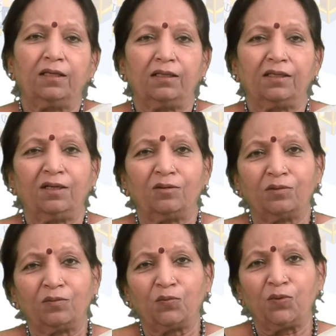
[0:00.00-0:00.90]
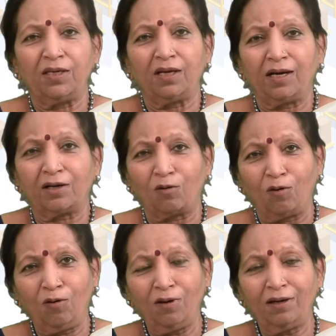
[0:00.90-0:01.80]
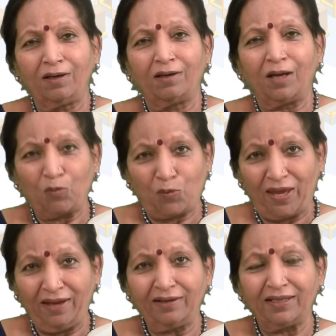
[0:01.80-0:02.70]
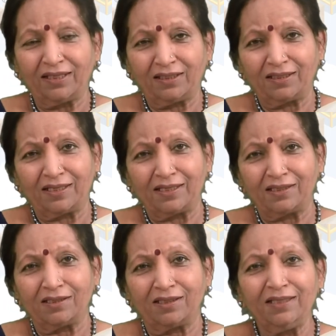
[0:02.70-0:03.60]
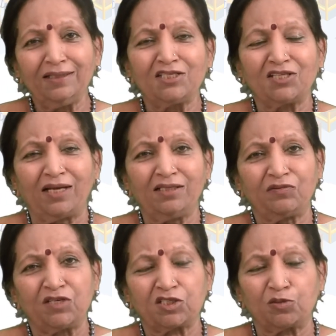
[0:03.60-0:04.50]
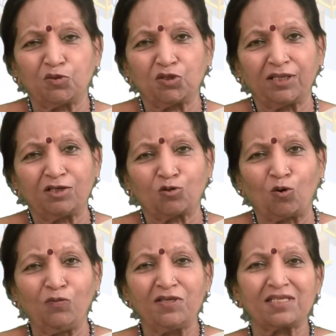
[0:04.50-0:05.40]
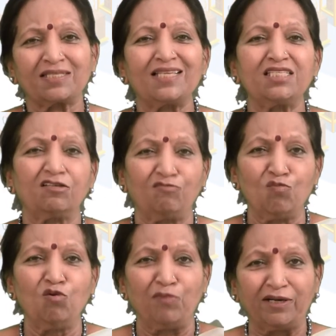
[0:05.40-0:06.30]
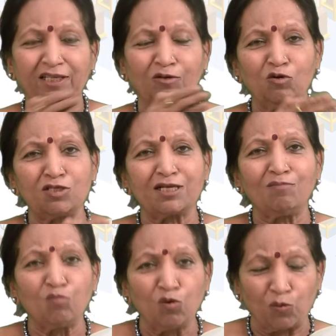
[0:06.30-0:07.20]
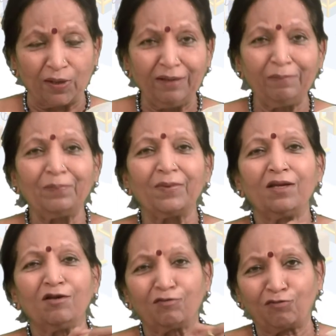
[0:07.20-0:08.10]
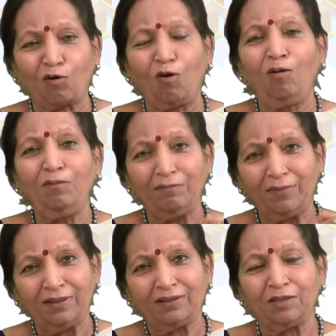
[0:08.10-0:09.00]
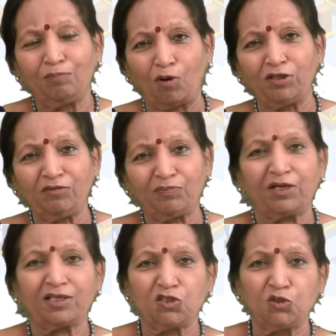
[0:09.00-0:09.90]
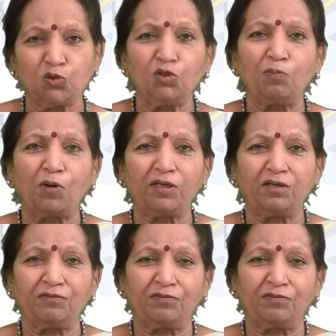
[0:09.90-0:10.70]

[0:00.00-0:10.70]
Now, we are all aware that in the channels of distribution, there is always a sense of movement. The goods are moving from the point of production to the point of